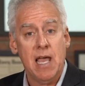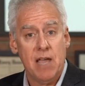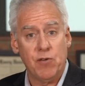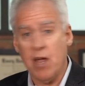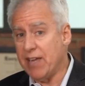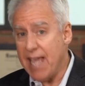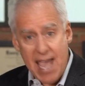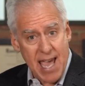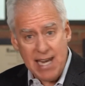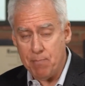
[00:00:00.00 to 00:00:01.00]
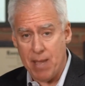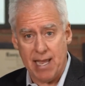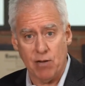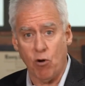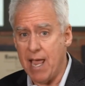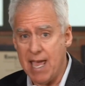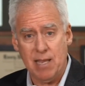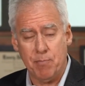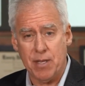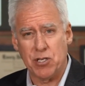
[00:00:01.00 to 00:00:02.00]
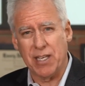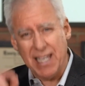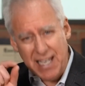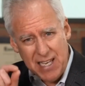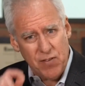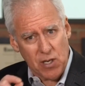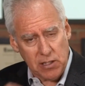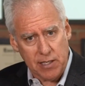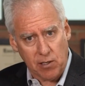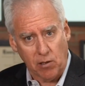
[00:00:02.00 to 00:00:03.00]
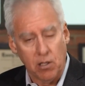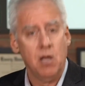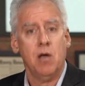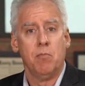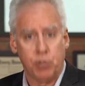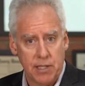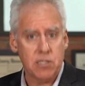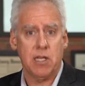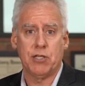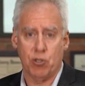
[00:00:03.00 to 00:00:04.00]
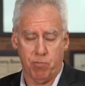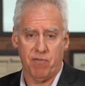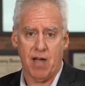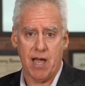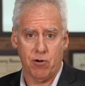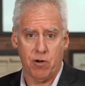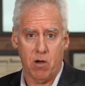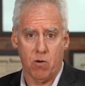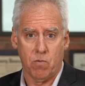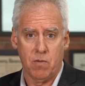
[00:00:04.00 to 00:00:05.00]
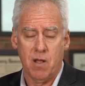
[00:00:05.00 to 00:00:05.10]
If you're having any pain or any pinching, even a little, please let your provider know.